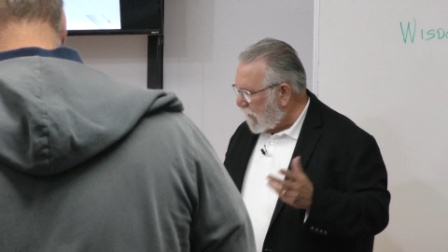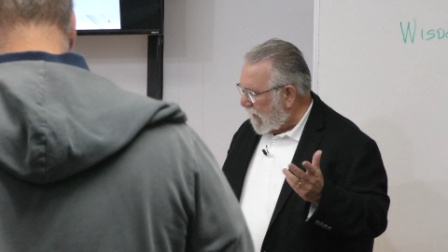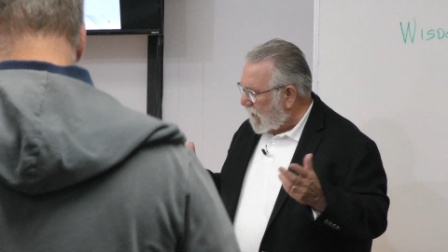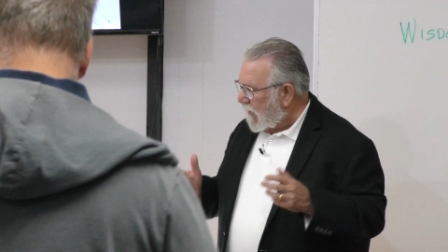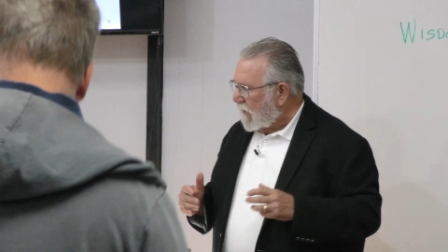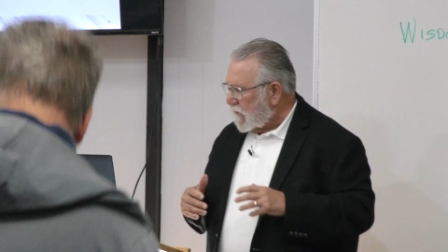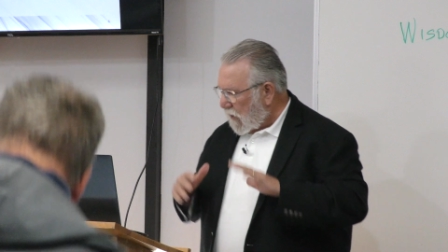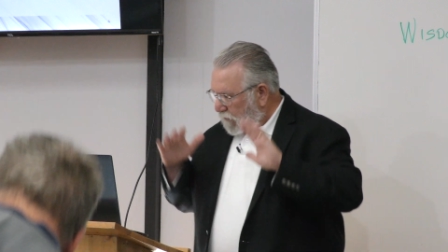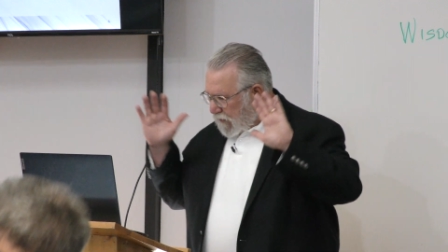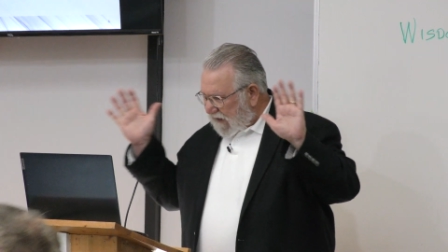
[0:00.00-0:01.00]
But
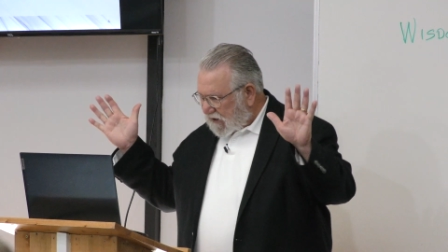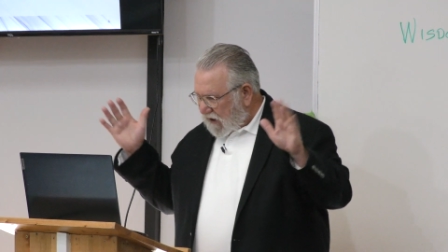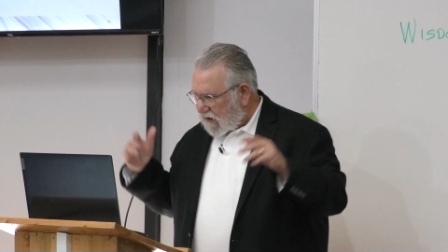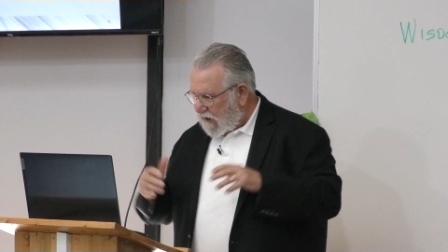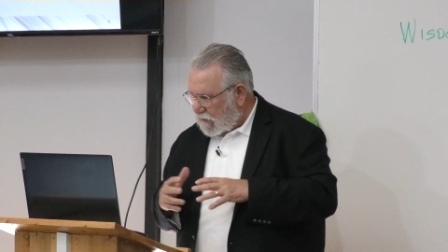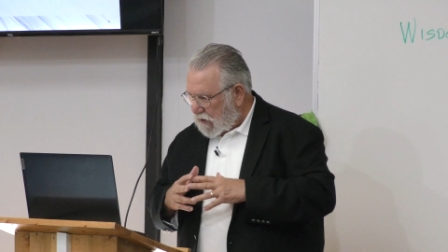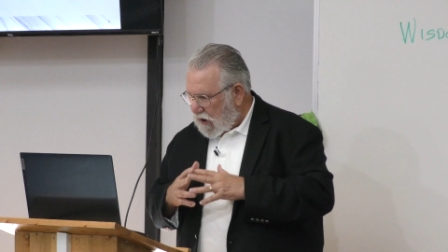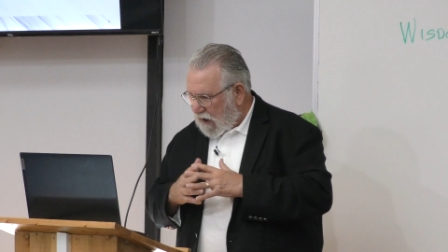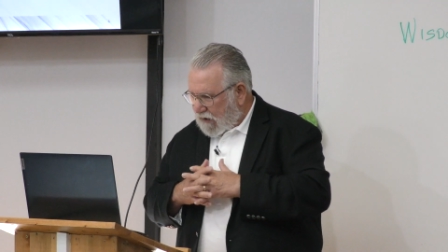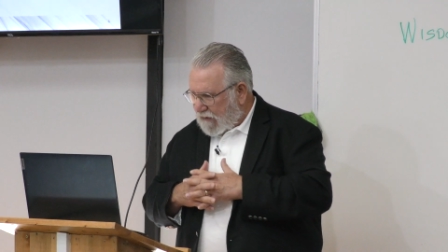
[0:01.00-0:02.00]
so basically we're
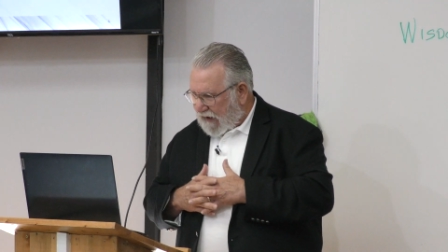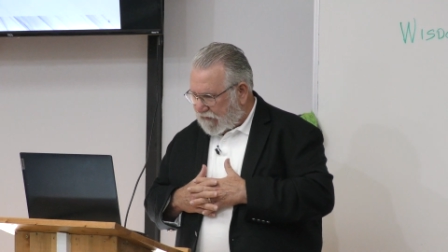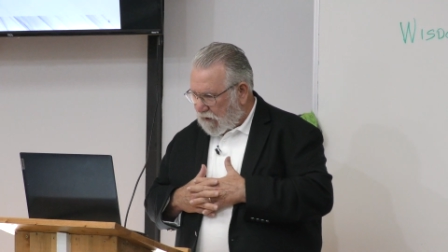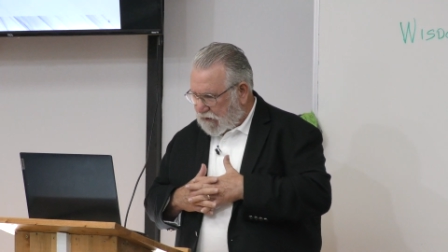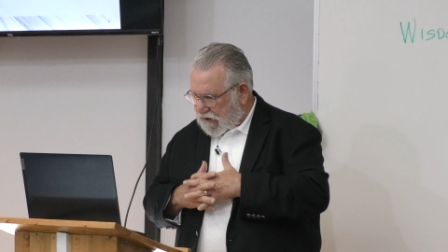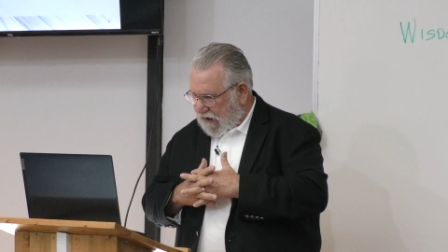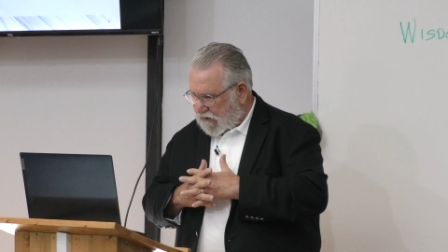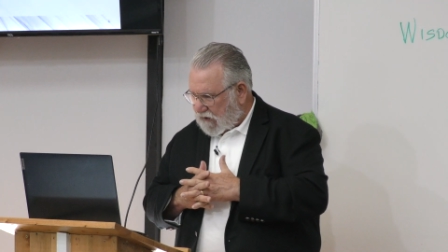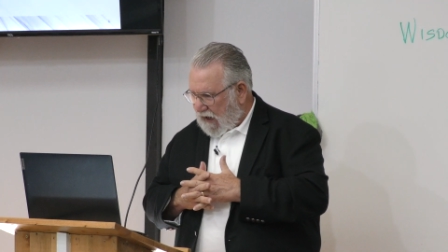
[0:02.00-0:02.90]
talking about those things.